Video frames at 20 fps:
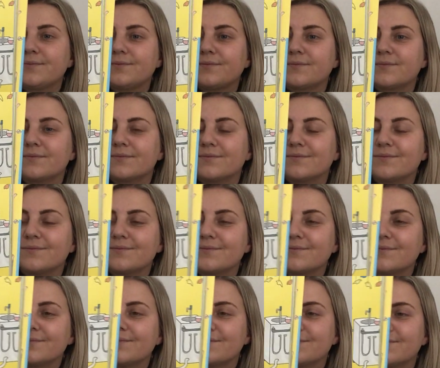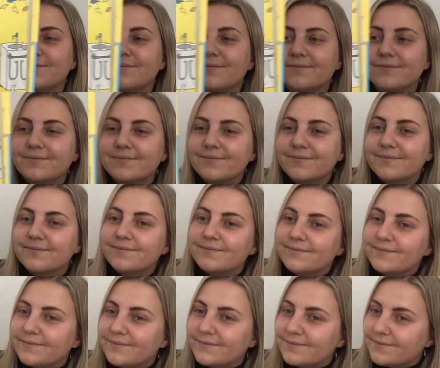
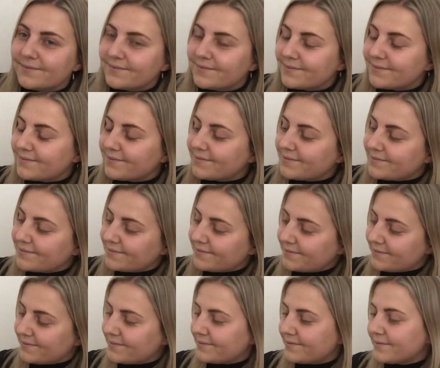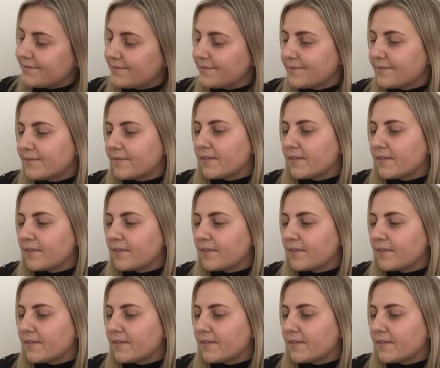(no one is talking)